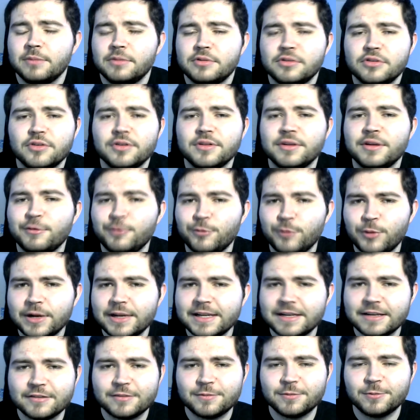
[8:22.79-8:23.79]
I'm sure they
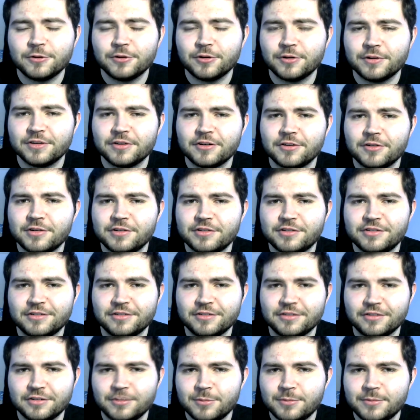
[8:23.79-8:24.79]
will explore his
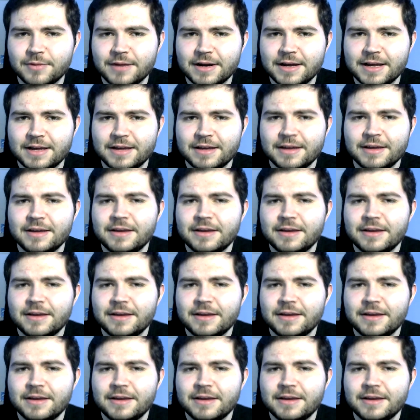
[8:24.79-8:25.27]
origin somewhere,